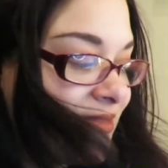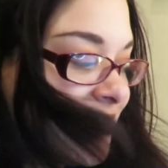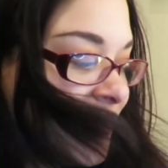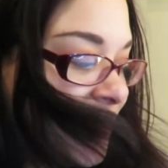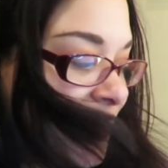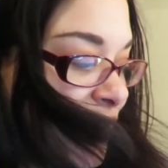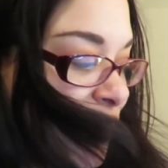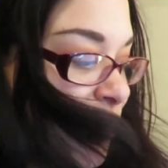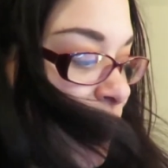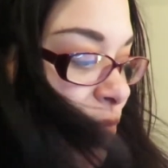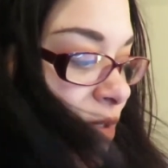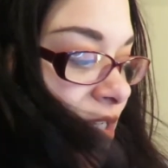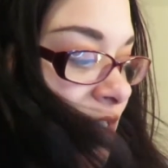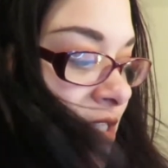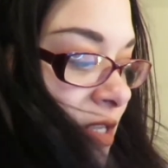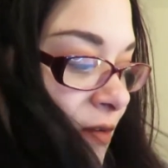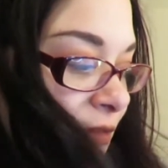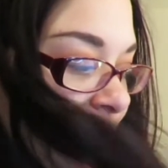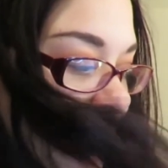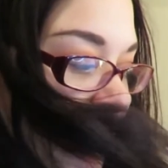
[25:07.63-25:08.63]
the deal
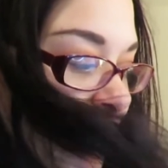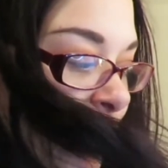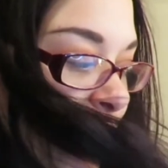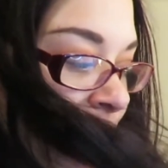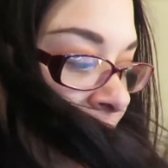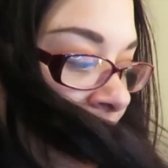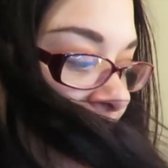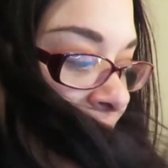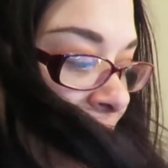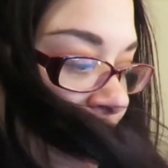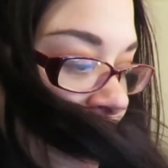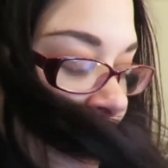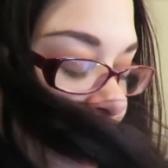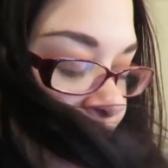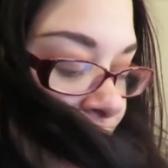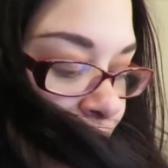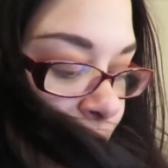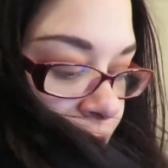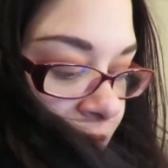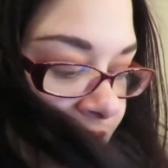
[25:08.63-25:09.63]
was four for
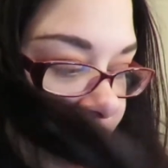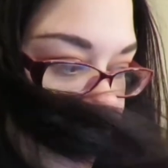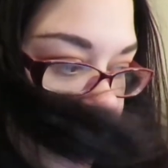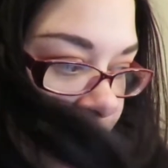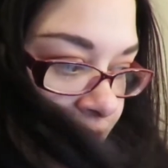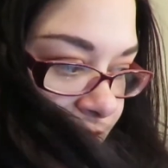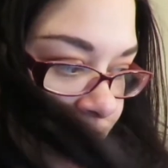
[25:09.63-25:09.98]
$40